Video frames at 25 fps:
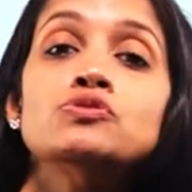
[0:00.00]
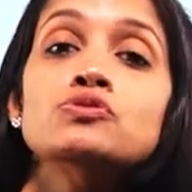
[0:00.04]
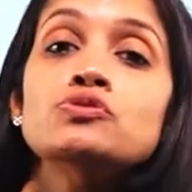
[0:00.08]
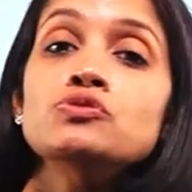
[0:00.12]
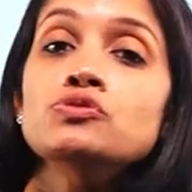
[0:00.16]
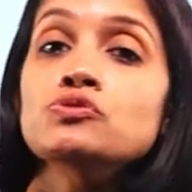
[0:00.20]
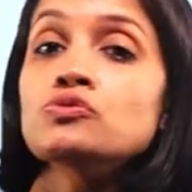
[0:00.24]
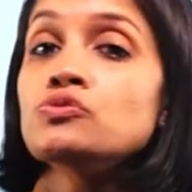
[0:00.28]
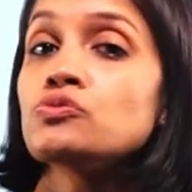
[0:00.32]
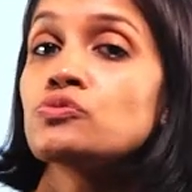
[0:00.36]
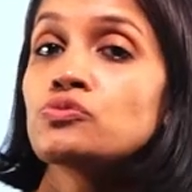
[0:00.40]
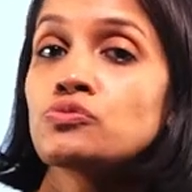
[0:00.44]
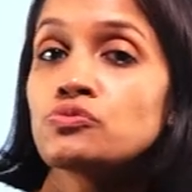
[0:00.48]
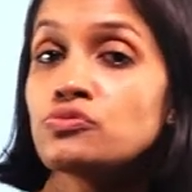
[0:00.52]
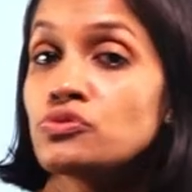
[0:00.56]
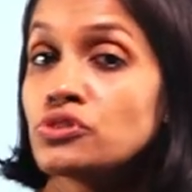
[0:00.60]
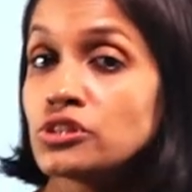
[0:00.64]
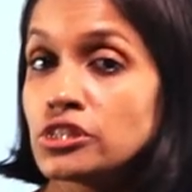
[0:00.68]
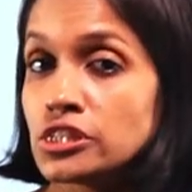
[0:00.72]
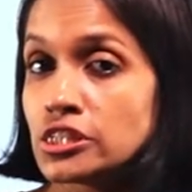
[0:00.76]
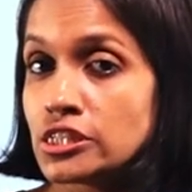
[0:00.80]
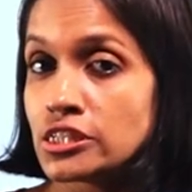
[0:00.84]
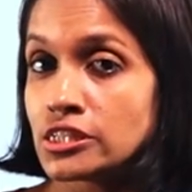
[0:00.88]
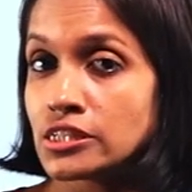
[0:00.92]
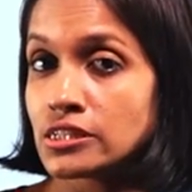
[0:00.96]
to do
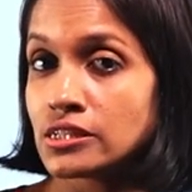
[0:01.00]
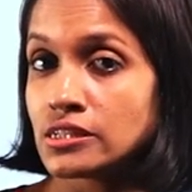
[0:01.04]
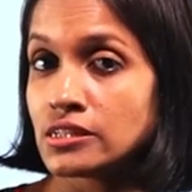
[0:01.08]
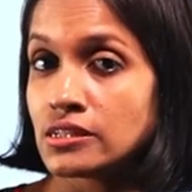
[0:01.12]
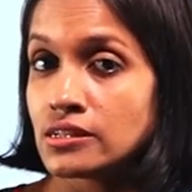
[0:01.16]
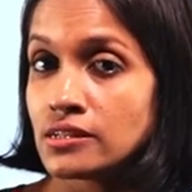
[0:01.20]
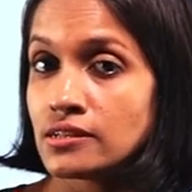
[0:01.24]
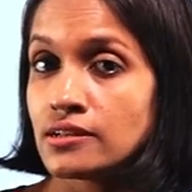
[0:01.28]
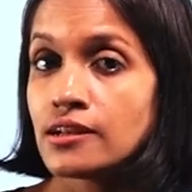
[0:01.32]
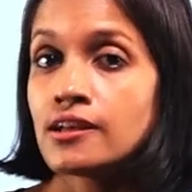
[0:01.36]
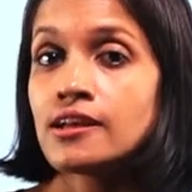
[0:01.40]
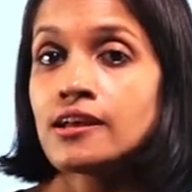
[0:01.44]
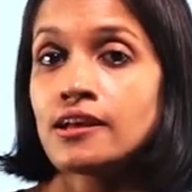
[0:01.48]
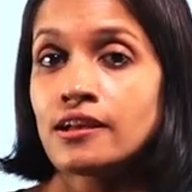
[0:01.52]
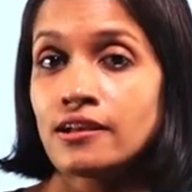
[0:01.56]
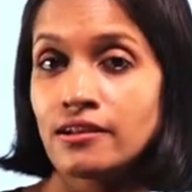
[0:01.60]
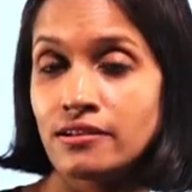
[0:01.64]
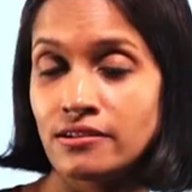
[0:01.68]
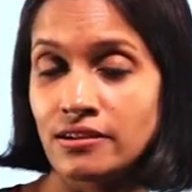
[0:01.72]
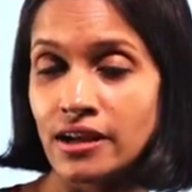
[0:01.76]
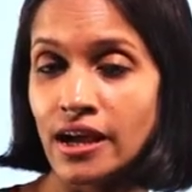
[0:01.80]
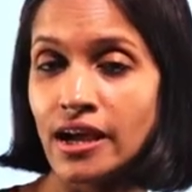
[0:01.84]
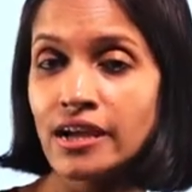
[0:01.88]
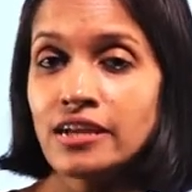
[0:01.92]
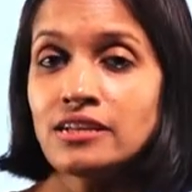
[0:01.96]
work,
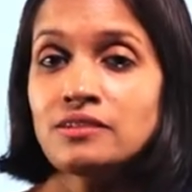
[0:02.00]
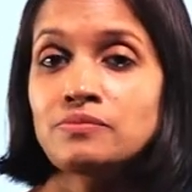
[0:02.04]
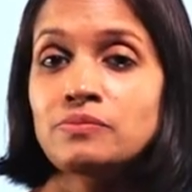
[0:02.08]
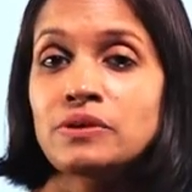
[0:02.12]
right?